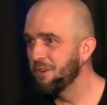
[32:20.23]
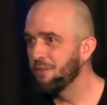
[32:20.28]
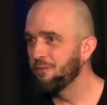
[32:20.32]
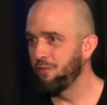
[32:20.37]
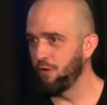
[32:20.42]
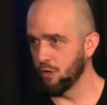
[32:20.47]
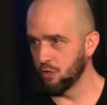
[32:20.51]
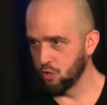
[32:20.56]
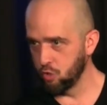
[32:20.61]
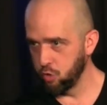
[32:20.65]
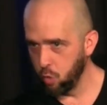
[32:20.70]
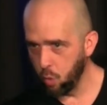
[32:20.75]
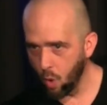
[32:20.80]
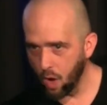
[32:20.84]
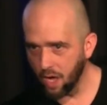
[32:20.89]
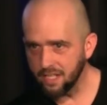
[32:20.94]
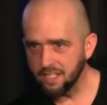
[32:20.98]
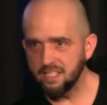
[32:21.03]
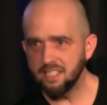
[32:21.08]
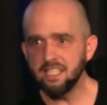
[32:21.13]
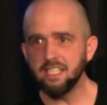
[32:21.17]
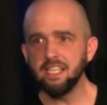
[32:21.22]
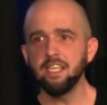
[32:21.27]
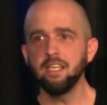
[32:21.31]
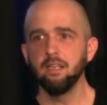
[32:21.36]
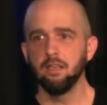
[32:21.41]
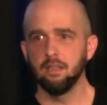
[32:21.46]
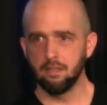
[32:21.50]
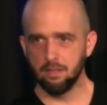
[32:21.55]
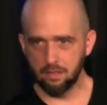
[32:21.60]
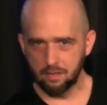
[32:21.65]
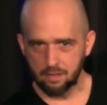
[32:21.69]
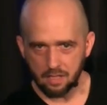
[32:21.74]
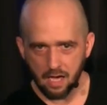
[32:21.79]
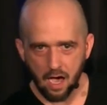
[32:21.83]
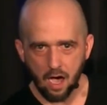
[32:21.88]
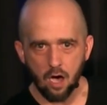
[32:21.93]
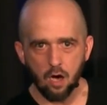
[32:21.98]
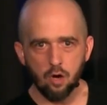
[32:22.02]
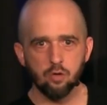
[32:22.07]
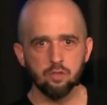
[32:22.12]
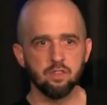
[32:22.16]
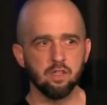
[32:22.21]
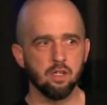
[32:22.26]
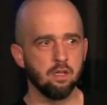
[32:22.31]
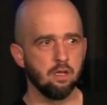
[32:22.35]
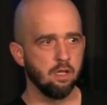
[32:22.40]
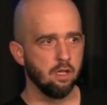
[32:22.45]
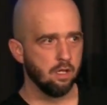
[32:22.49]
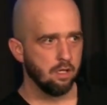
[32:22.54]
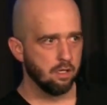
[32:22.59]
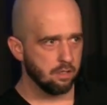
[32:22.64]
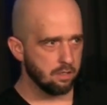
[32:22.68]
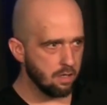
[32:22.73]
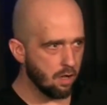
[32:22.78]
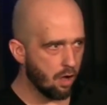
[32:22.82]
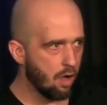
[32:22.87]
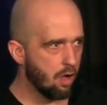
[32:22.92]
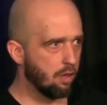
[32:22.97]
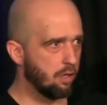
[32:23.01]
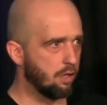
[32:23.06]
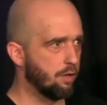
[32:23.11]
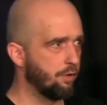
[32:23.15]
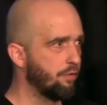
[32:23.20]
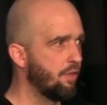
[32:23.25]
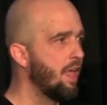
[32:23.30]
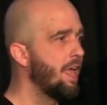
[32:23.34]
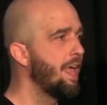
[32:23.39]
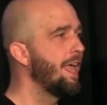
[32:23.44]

for $20,000.